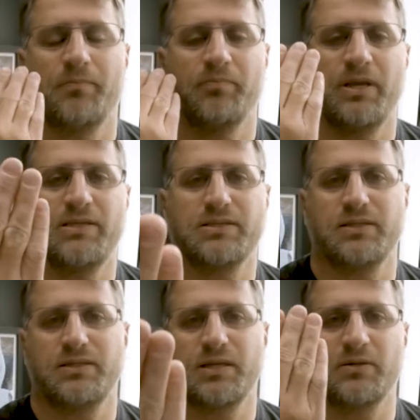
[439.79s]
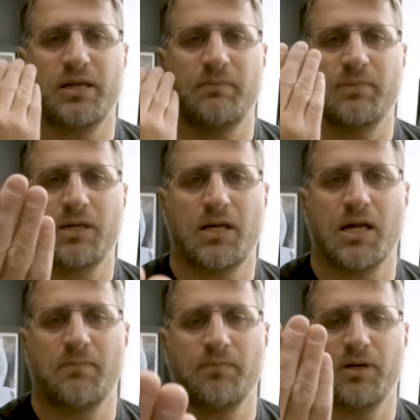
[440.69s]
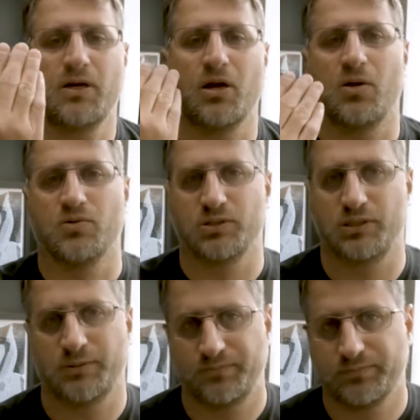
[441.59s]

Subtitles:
basically tell them, come closer.